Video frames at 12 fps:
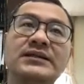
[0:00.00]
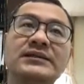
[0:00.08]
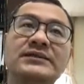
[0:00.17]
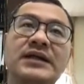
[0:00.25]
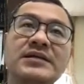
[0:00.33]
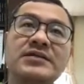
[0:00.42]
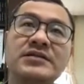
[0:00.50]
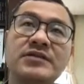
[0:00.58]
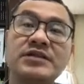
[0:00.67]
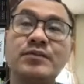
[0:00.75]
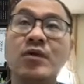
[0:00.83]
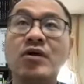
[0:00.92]
transient
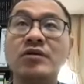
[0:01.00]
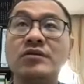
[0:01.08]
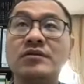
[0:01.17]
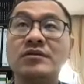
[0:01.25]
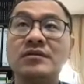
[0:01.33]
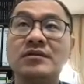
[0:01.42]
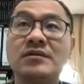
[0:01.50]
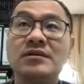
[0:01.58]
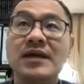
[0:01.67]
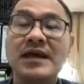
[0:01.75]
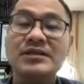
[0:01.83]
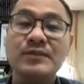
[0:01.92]
response
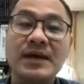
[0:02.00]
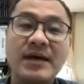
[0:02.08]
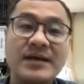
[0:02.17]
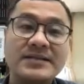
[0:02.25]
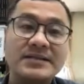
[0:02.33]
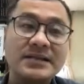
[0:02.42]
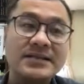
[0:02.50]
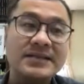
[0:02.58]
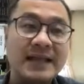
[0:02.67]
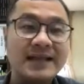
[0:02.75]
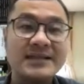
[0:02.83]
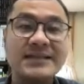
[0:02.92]
as well as the
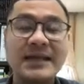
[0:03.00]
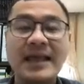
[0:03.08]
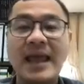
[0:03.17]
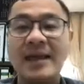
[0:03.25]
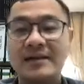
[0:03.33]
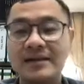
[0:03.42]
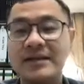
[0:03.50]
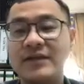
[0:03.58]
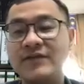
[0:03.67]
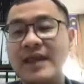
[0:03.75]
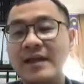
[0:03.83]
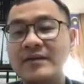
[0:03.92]
steady state error
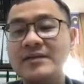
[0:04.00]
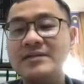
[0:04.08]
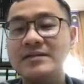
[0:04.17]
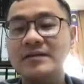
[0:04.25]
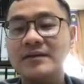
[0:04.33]
if there is.